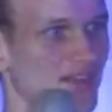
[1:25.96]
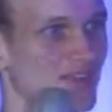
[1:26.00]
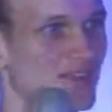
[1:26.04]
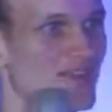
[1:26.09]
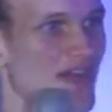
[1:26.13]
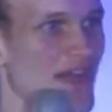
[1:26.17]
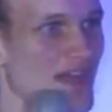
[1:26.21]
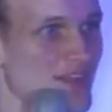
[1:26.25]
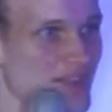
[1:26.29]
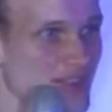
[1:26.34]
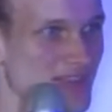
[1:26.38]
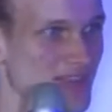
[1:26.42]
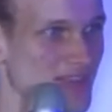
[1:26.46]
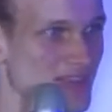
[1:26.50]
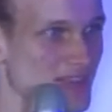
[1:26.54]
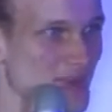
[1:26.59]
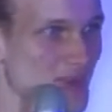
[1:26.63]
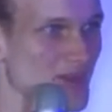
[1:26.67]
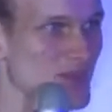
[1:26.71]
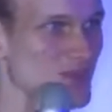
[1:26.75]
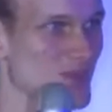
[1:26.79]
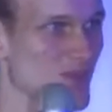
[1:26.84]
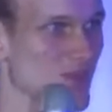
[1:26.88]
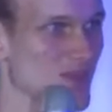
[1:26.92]
that deep an
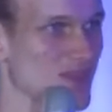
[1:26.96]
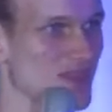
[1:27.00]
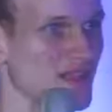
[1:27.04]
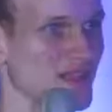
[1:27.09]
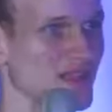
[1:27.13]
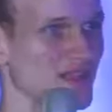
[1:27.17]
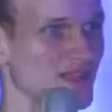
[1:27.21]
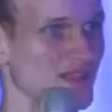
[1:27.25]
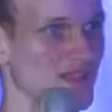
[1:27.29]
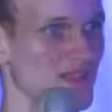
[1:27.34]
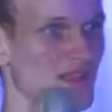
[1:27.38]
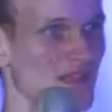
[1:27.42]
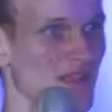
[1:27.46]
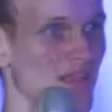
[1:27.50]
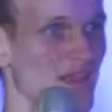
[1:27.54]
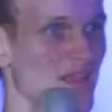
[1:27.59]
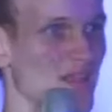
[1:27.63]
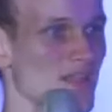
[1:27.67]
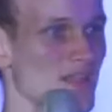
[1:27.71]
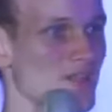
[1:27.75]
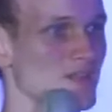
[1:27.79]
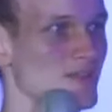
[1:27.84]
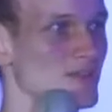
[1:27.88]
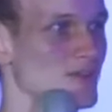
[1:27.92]
understanding
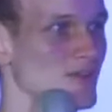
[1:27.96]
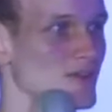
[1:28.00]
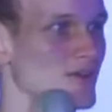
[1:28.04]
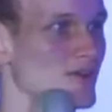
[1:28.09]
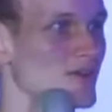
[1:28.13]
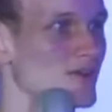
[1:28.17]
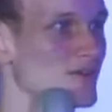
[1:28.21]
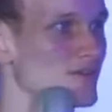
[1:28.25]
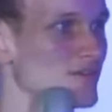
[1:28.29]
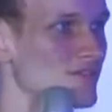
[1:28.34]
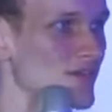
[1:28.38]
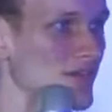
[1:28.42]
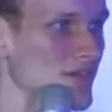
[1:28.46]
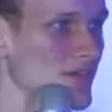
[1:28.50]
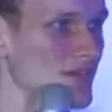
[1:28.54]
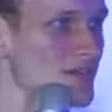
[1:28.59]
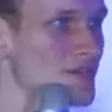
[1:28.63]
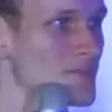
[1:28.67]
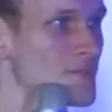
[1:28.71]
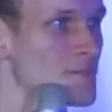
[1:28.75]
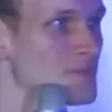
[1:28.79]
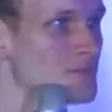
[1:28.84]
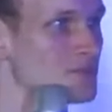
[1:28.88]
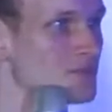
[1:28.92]
of
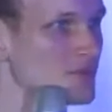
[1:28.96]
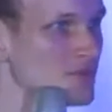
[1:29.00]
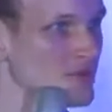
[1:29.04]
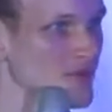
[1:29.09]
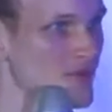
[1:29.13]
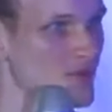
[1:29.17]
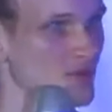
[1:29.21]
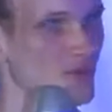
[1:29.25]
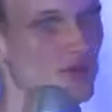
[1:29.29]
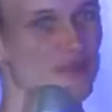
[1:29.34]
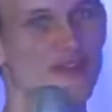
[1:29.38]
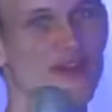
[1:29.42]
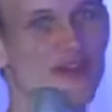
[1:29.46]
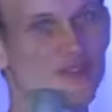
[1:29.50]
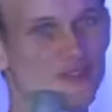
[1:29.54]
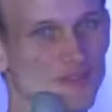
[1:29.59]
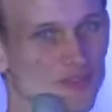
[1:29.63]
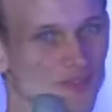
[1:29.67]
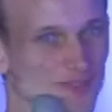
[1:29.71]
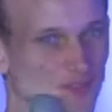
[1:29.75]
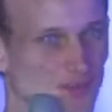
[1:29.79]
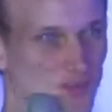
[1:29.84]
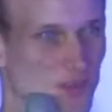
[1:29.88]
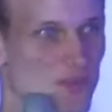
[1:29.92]
sort of how the
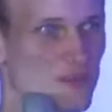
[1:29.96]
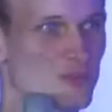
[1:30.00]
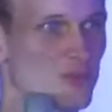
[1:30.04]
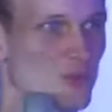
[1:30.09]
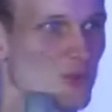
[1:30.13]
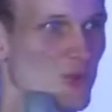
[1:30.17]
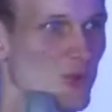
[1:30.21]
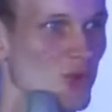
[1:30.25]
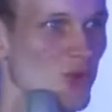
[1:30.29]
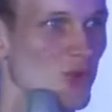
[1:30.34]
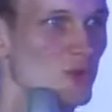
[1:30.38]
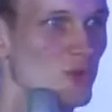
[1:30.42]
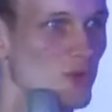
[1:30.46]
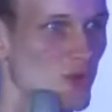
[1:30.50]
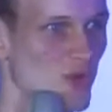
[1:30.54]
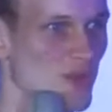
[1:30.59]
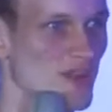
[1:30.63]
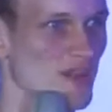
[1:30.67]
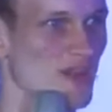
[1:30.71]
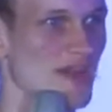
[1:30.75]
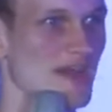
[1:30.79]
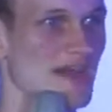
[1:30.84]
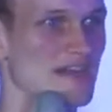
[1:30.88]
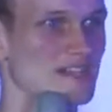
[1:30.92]
Ethereum protocol works,
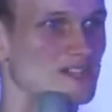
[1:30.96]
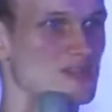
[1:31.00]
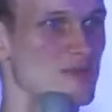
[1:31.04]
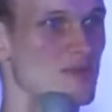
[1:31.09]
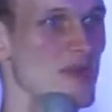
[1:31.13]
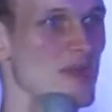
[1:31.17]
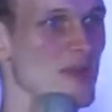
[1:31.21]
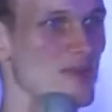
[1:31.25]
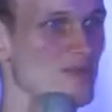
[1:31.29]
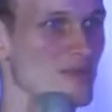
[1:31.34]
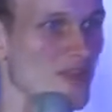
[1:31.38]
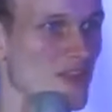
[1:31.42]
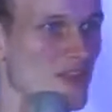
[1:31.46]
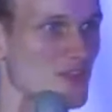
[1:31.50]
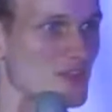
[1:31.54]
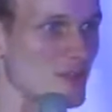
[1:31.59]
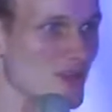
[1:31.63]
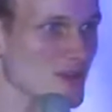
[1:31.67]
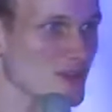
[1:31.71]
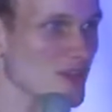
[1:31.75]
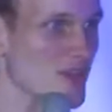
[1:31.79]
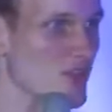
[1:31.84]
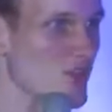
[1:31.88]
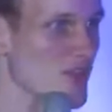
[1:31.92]
I highly recommend
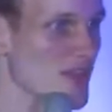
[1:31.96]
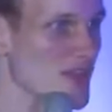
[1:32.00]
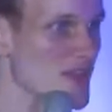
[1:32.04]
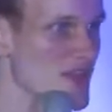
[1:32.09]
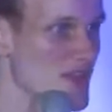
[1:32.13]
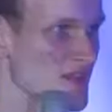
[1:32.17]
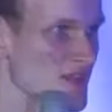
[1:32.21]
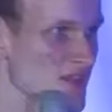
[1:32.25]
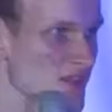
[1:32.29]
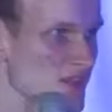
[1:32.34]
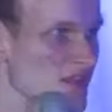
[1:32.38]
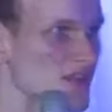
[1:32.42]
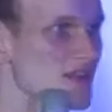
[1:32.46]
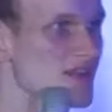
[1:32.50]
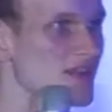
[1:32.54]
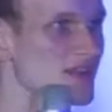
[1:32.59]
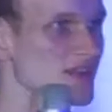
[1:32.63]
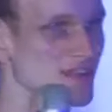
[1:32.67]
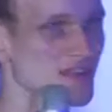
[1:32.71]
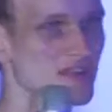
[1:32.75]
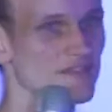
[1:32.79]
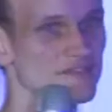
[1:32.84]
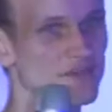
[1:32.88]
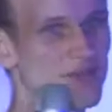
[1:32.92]
doing those things.
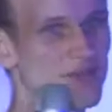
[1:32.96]
If you